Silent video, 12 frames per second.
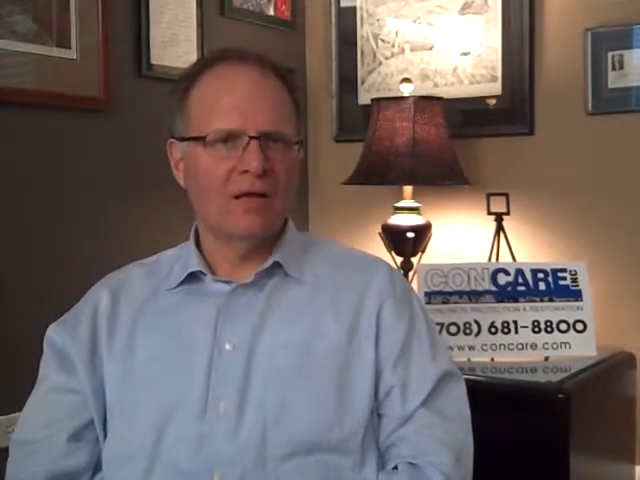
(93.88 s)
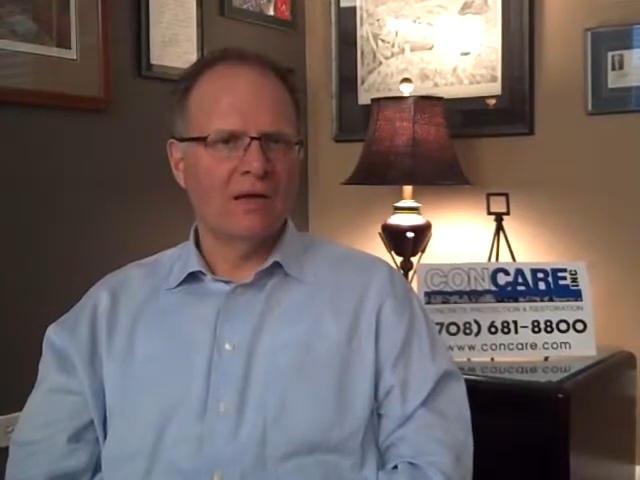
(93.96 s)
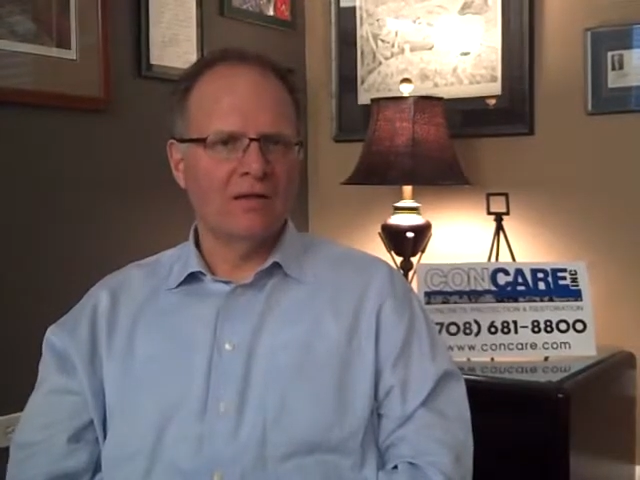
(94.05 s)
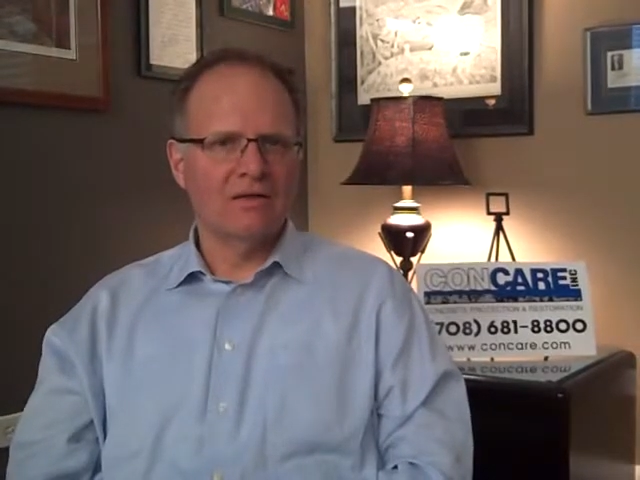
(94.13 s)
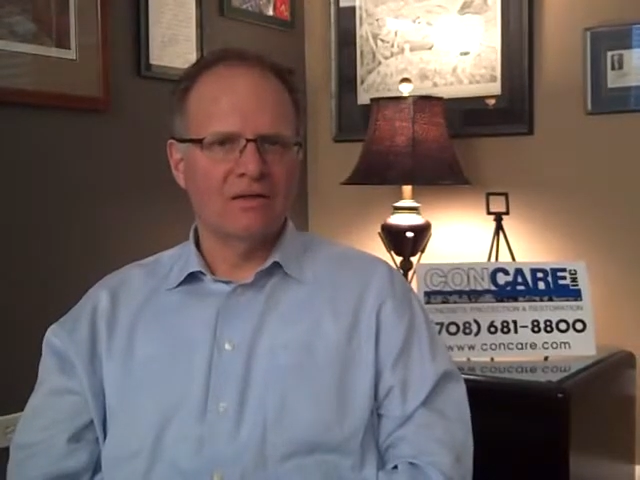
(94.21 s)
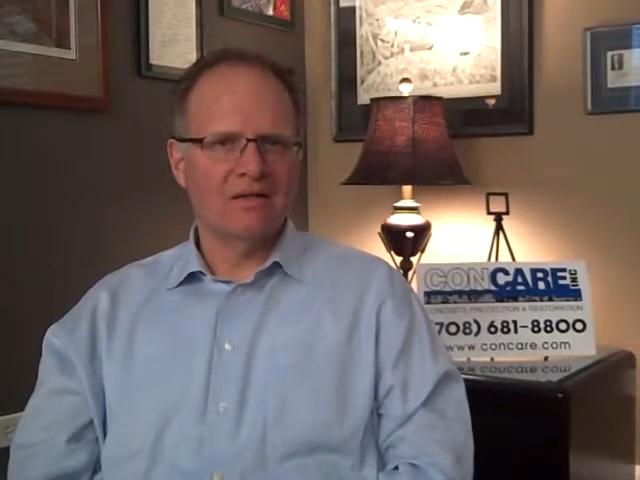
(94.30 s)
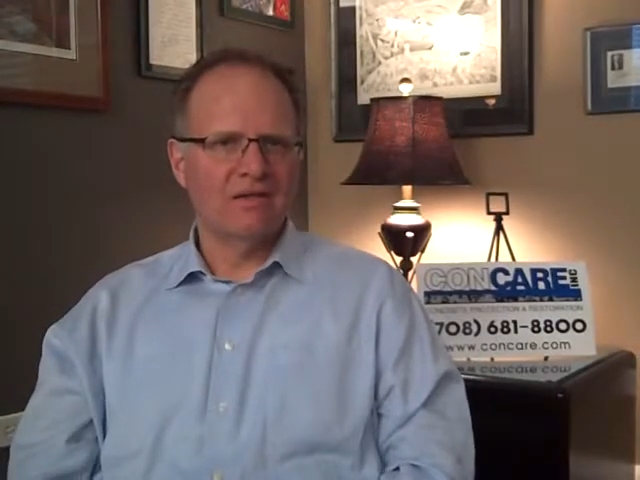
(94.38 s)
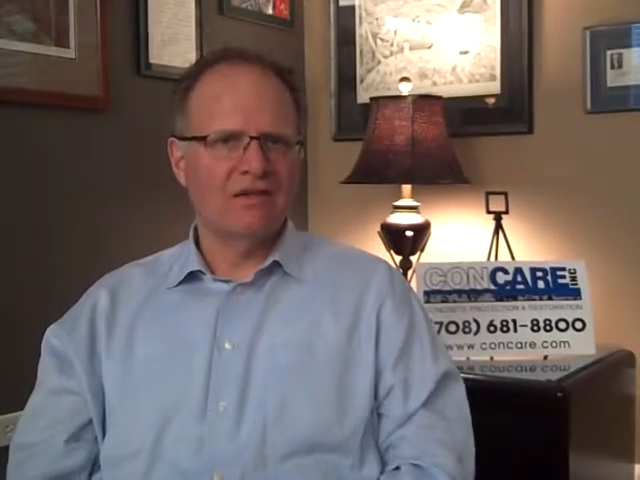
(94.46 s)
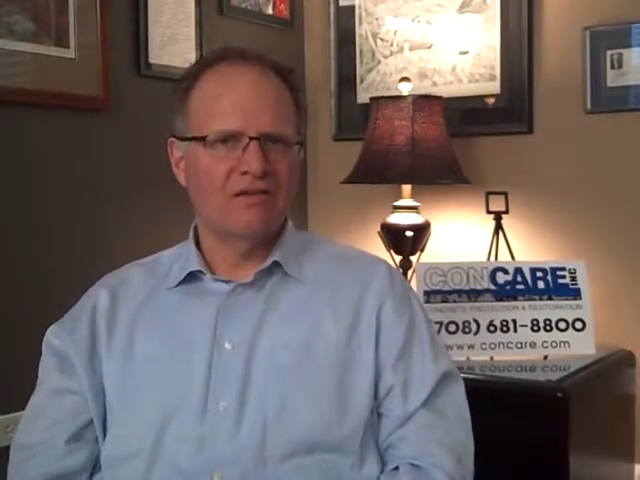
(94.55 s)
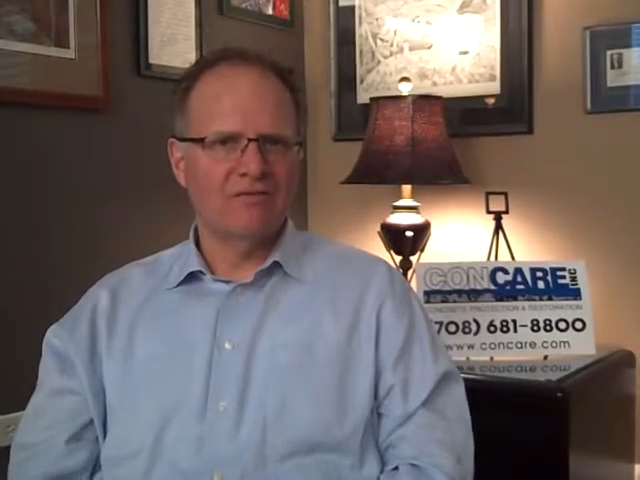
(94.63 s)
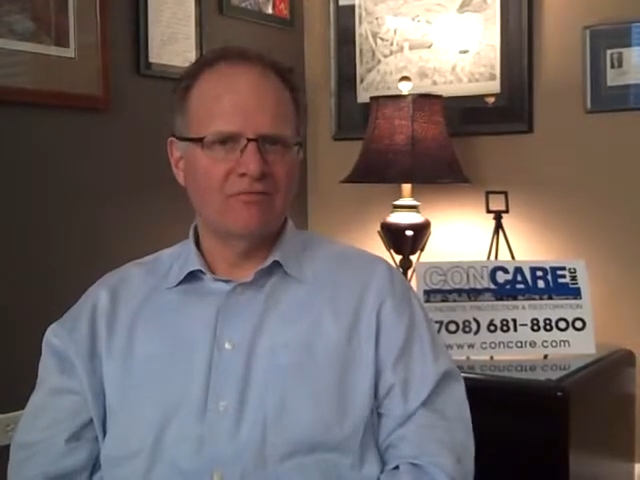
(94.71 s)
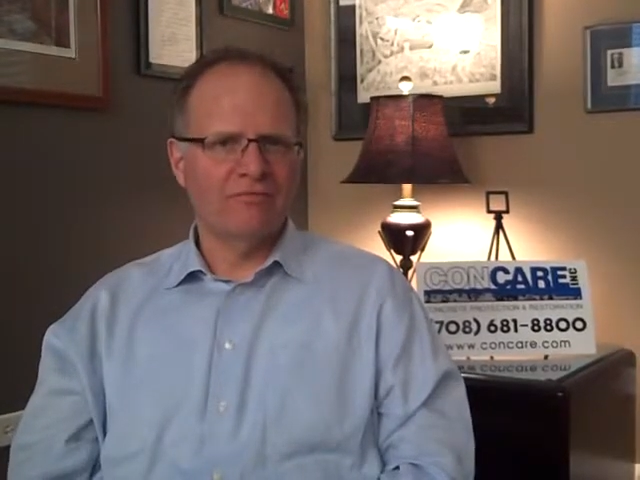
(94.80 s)
line to
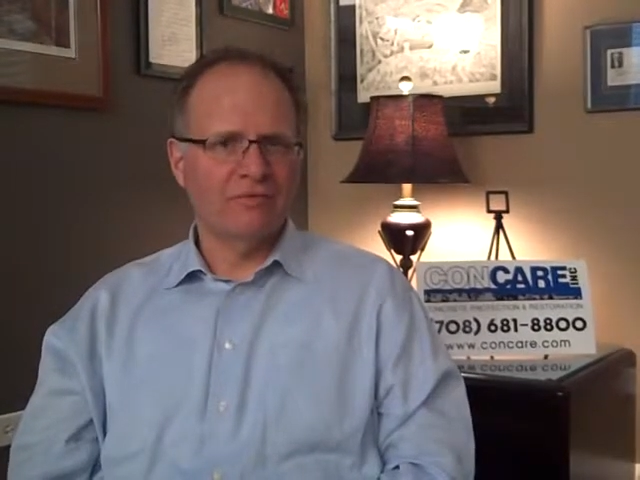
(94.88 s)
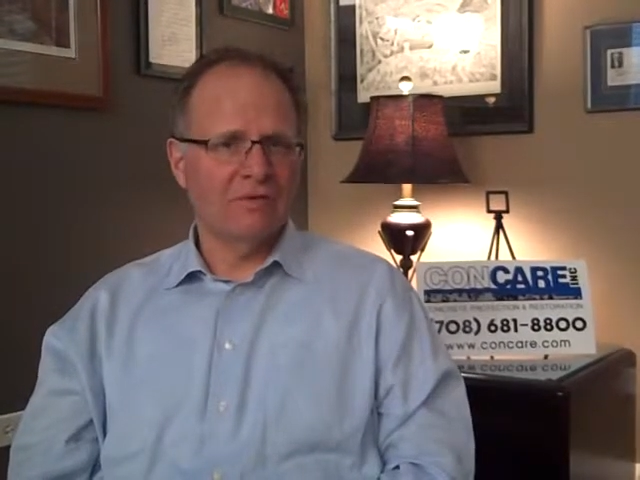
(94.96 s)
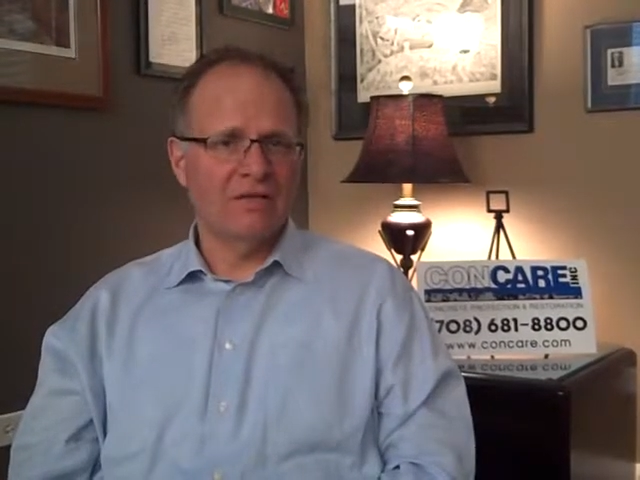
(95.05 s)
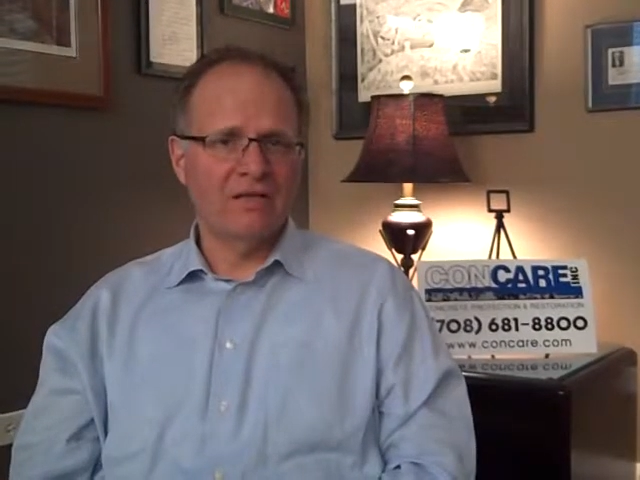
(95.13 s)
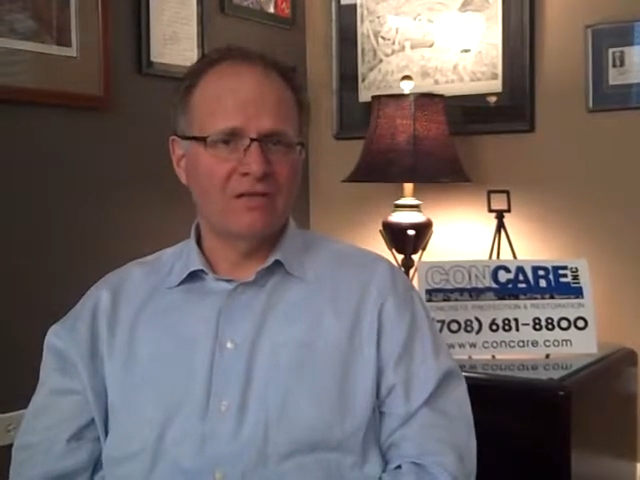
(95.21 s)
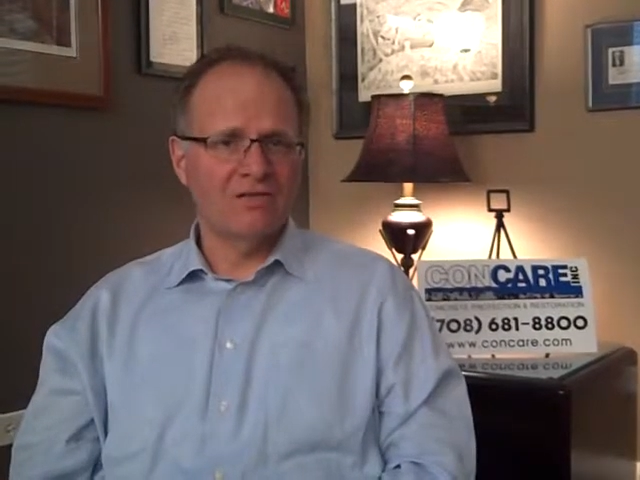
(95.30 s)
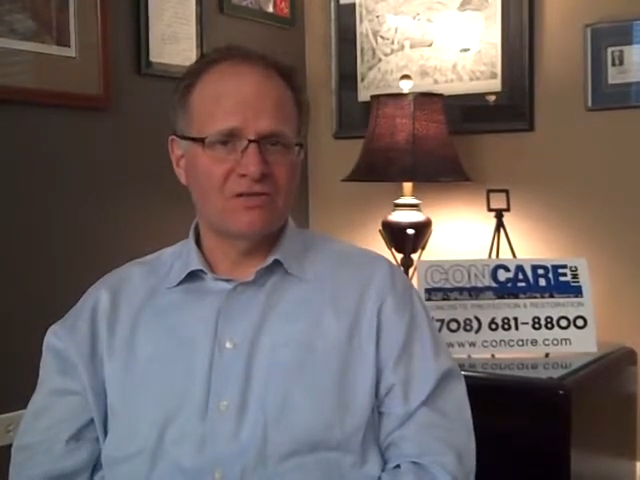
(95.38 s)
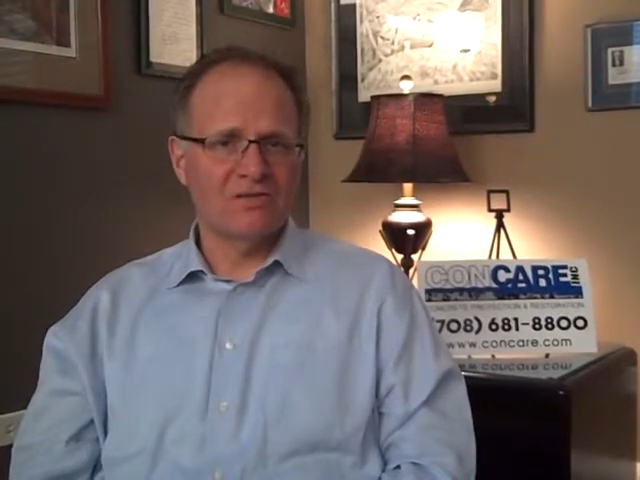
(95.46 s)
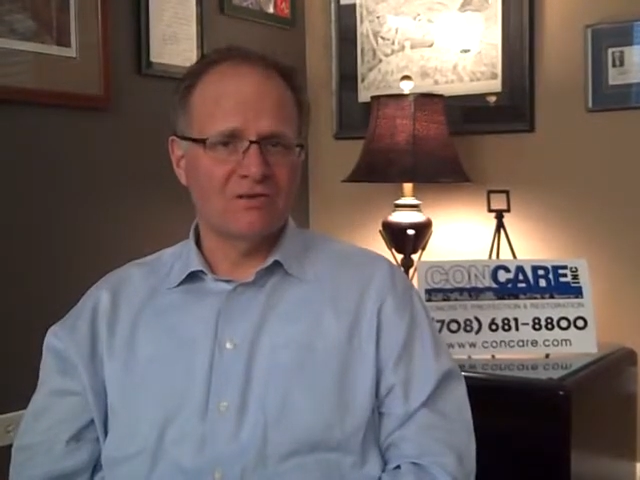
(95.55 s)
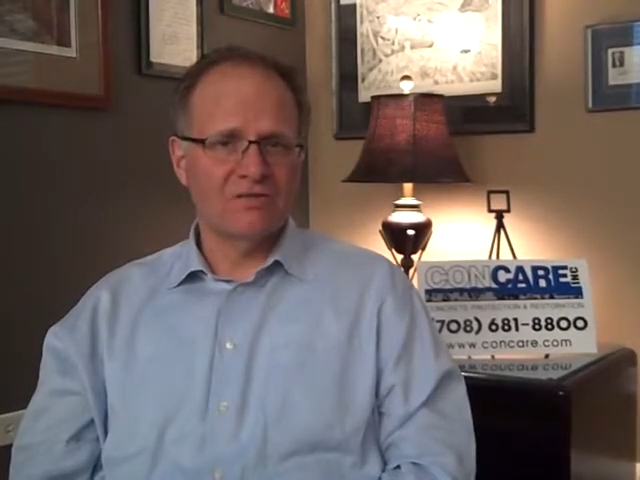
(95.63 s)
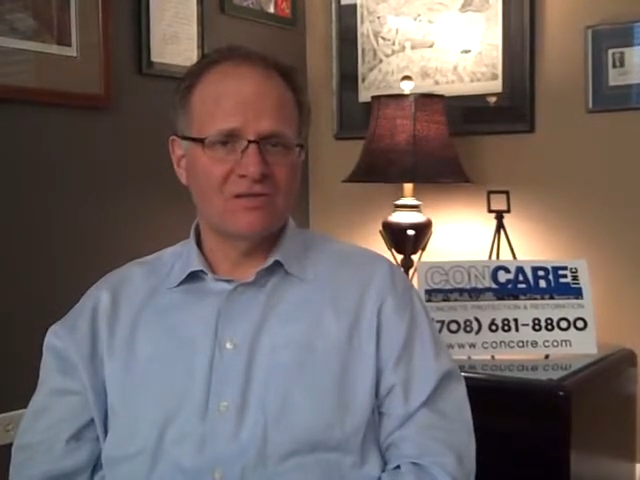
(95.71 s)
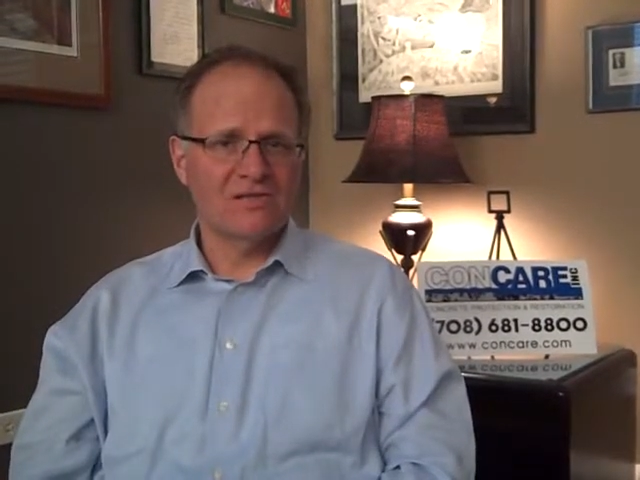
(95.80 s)
clean the, clean the
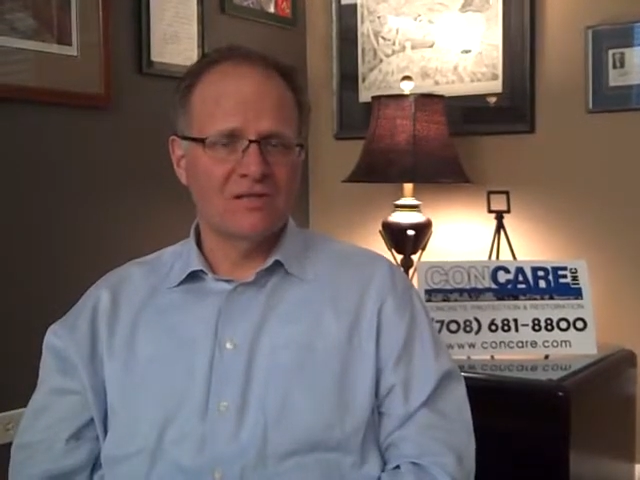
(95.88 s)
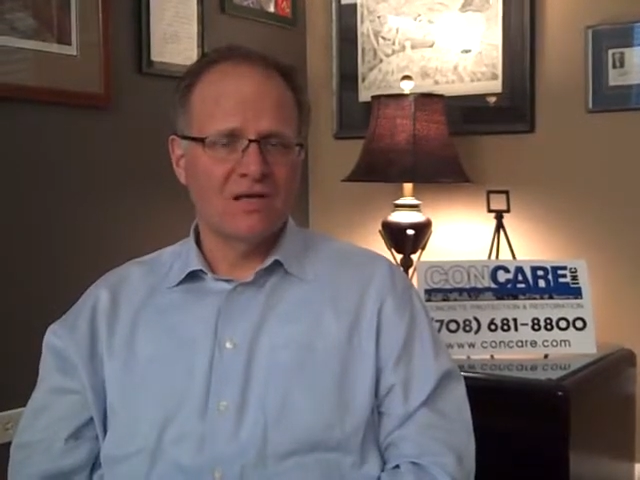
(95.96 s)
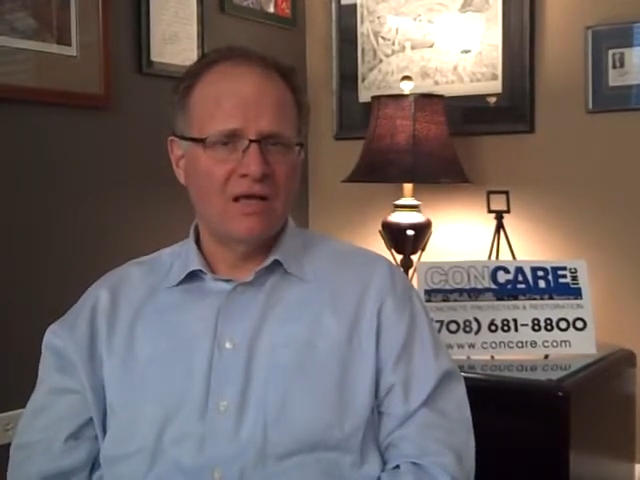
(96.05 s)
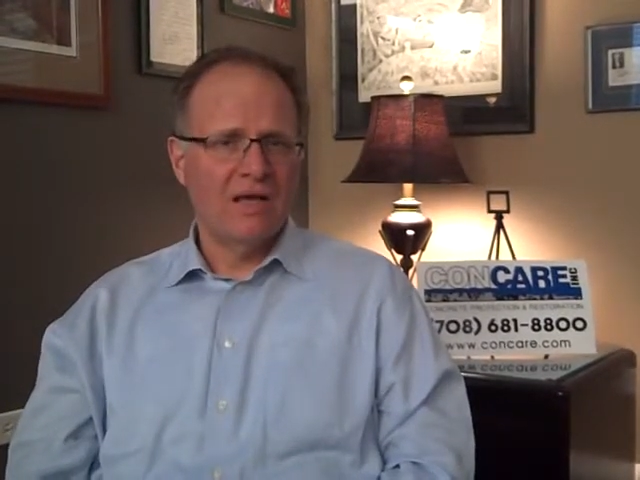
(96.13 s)
surface,